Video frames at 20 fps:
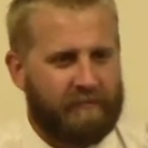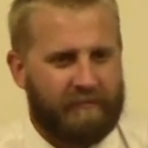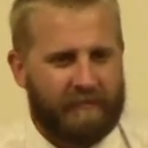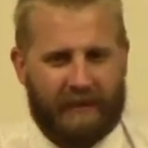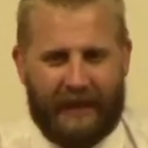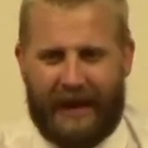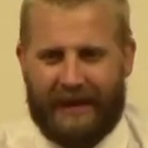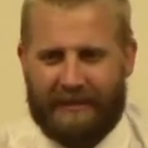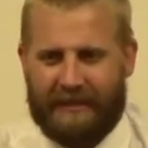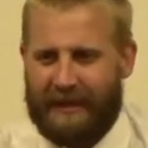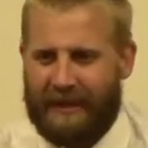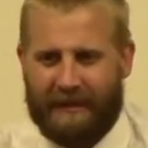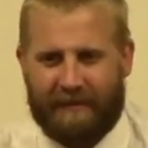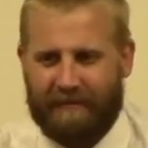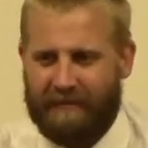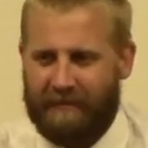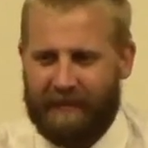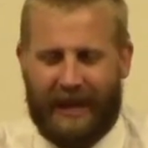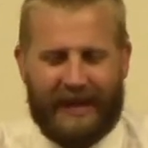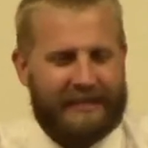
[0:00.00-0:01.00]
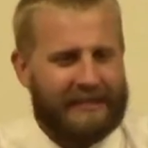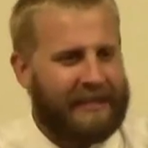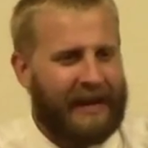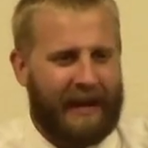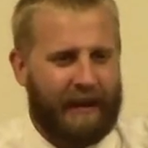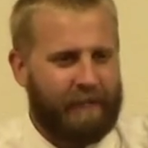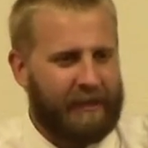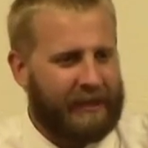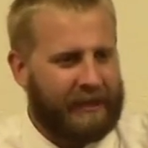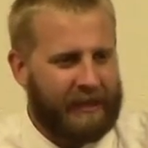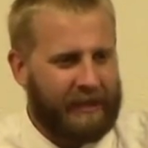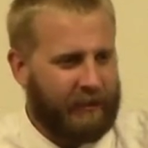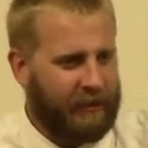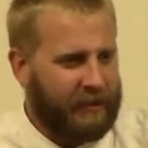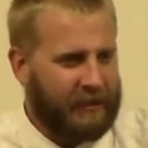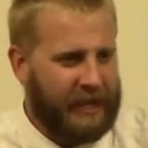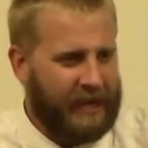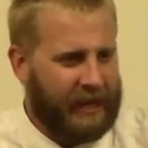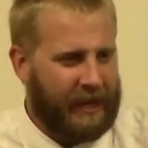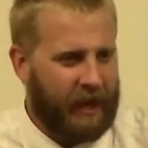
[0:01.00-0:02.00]
God's like, that's not a big deal. I
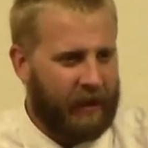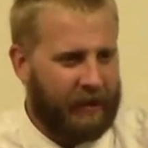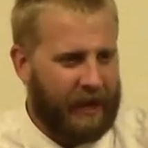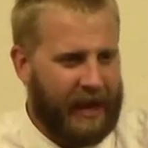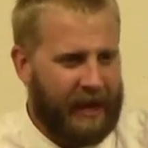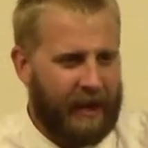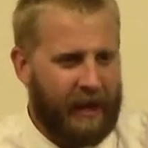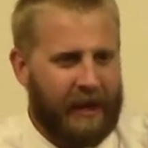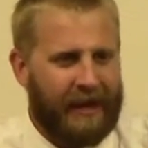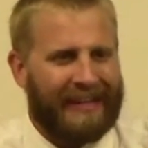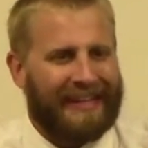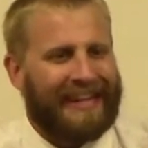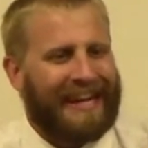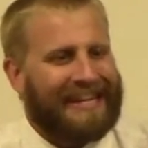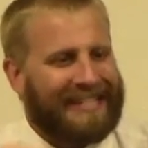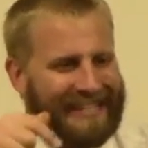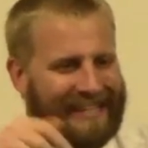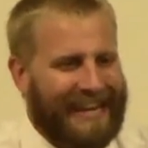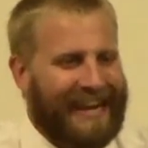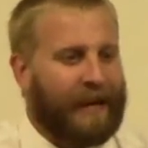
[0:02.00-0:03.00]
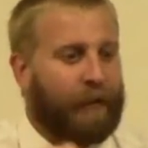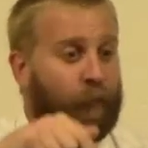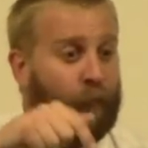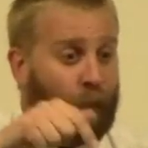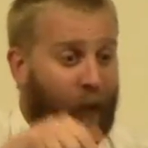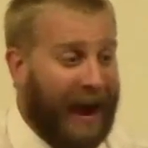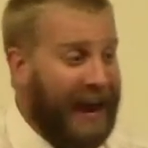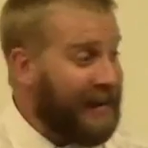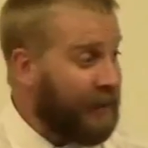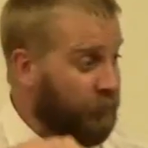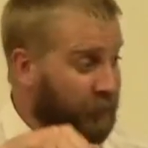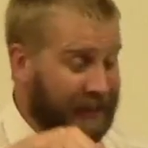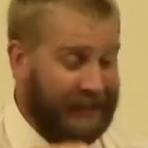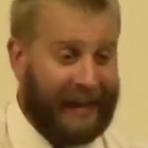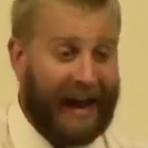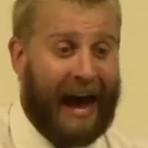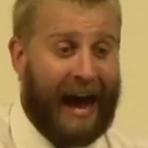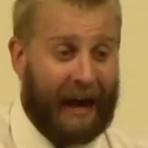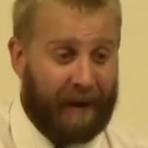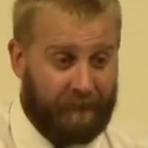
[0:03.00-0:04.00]
take care of that. Let's get right with
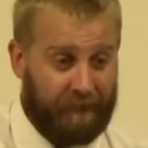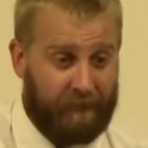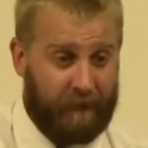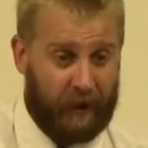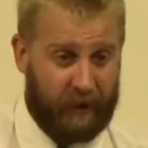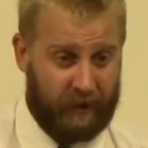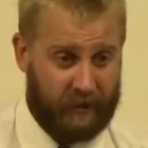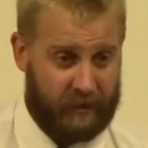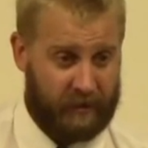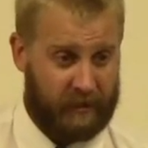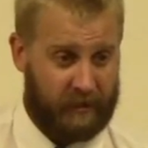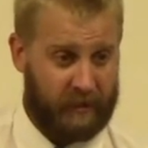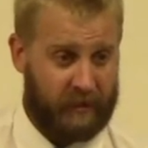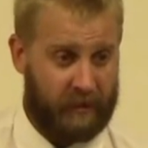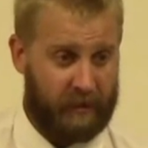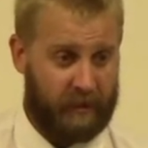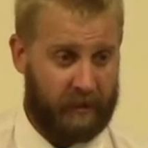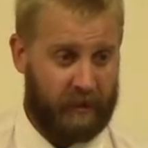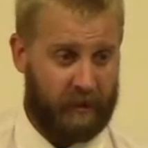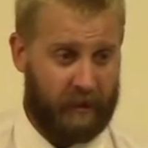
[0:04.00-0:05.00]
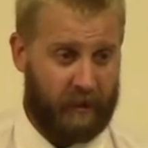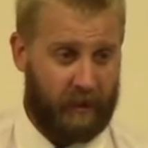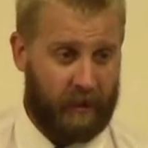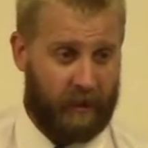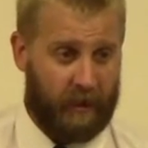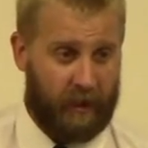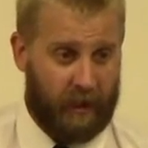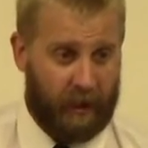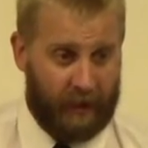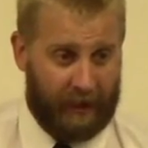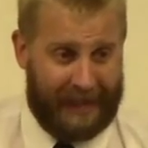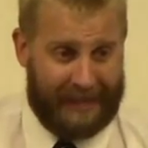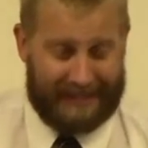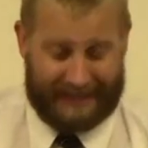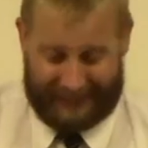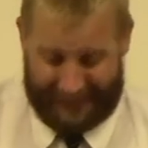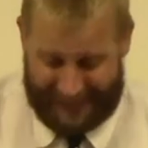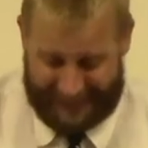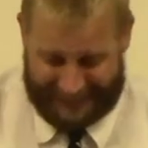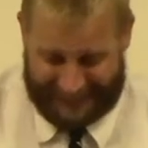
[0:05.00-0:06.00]
God first.
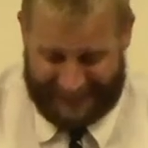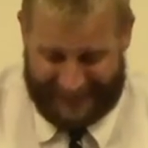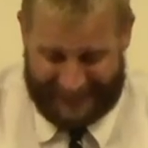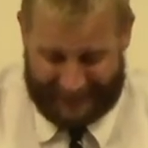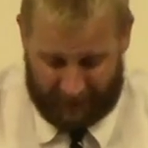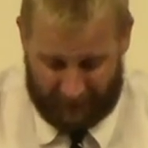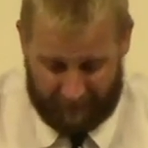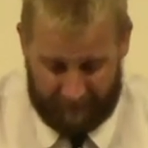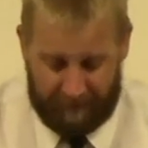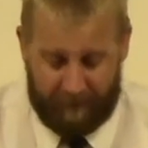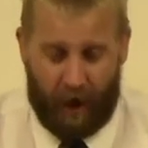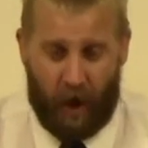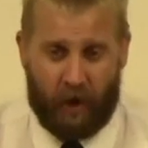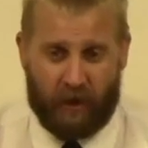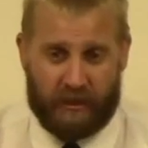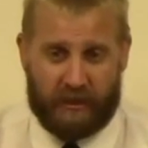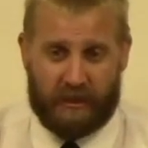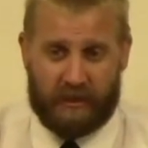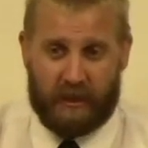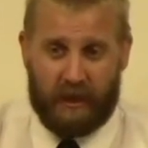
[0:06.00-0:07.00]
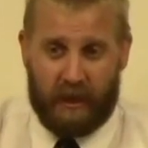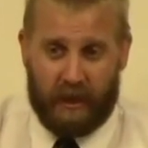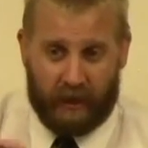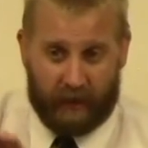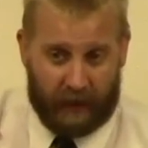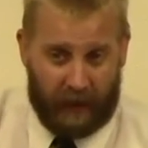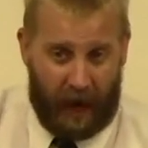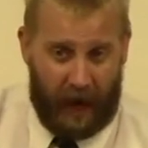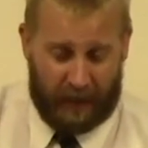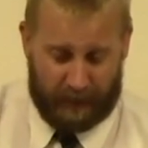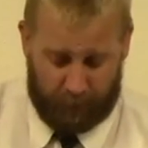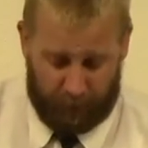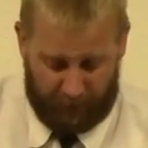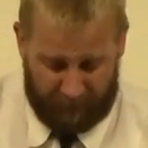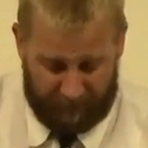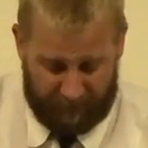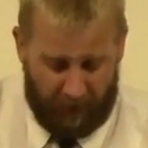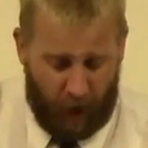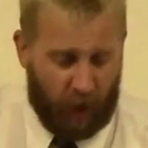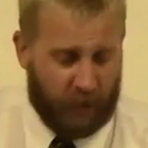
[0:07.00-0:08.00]
Let's, let's get the false gospel, the
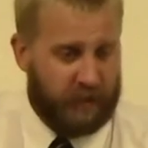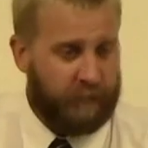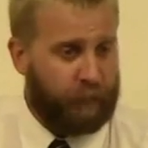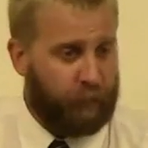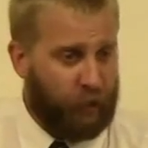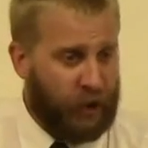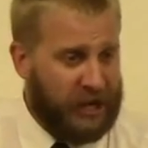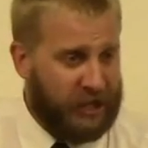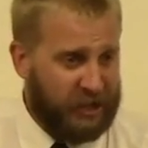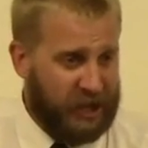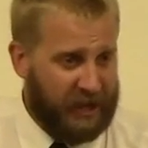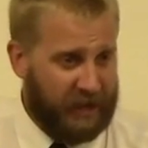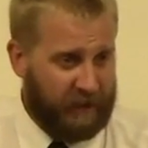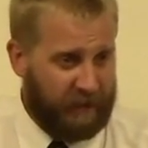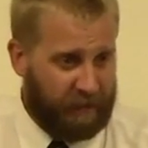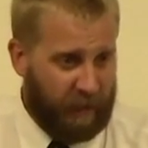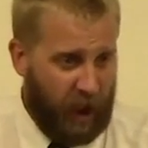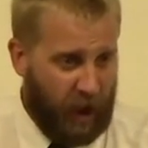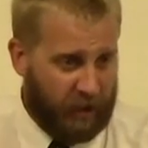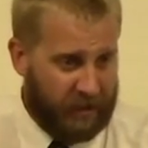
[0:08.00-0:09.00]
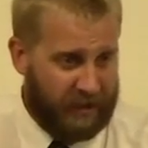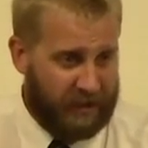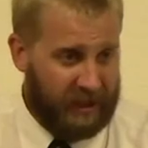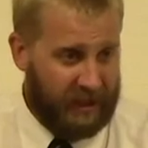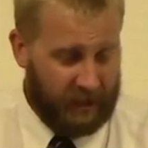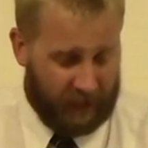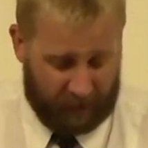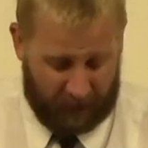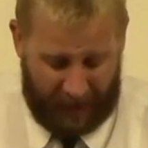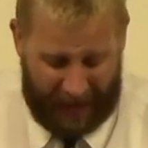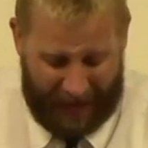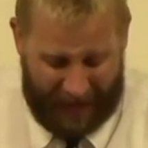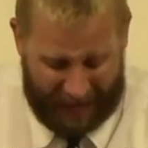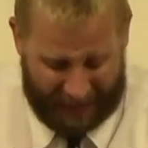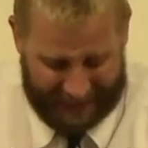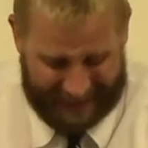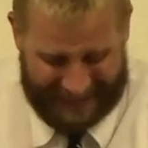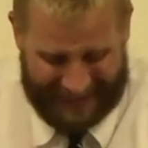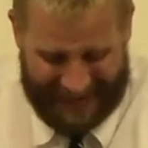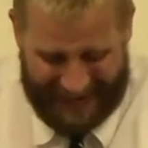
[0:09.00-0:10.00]
false preaching, the false
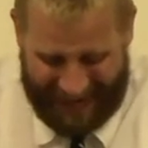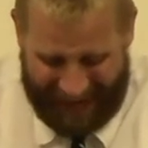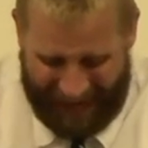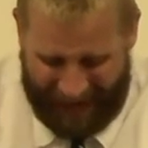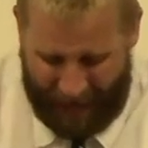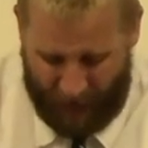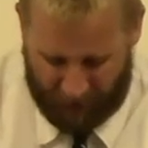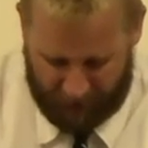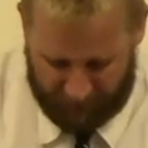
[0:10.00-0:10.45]
gods out